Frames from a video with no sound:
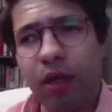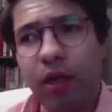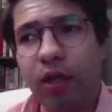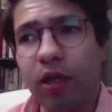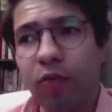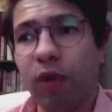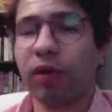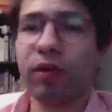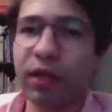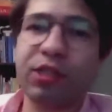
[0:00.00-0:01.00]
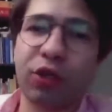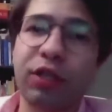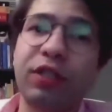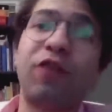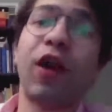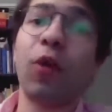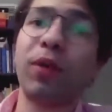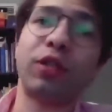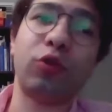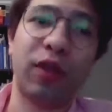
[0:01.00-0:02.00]
Uh, well, it started
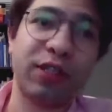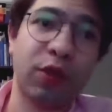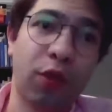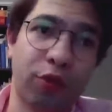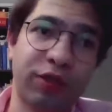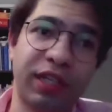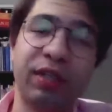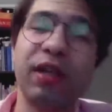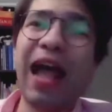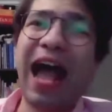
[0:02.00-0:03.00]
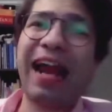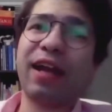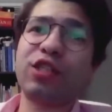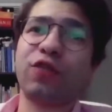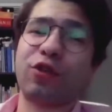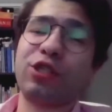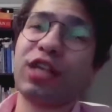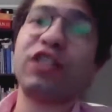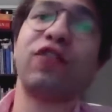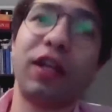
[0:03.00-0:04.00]
development in 2013 and had its
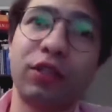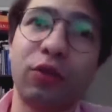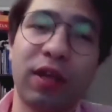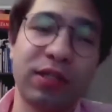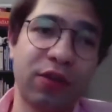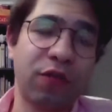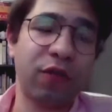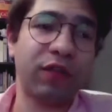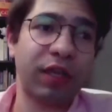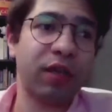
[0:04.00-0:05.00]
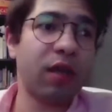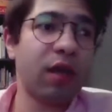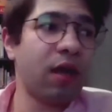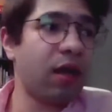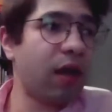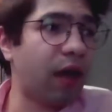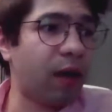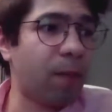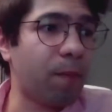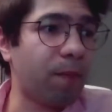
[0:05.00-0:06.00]
first test flight in 2015.
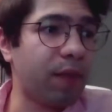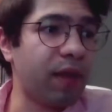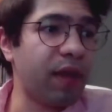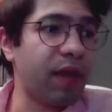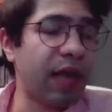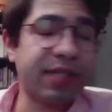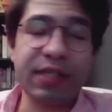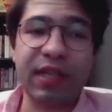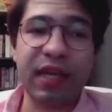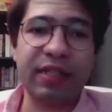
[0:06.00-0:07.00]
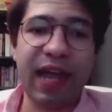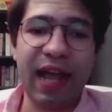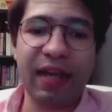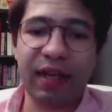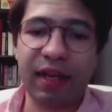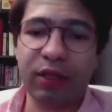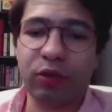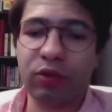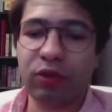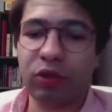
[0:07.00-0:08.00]
Um, and since then, it's had
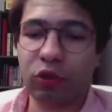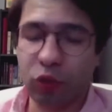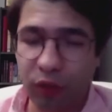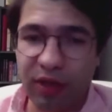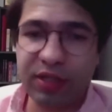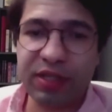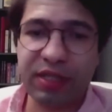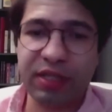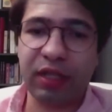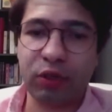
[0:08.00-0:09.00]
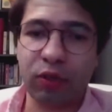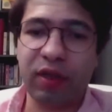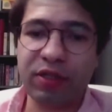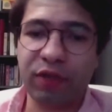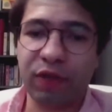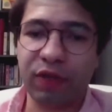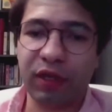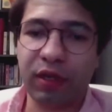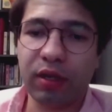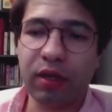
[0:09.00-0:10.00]
a 2016,
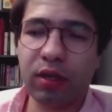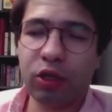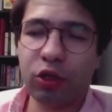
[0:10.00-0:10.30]
2015,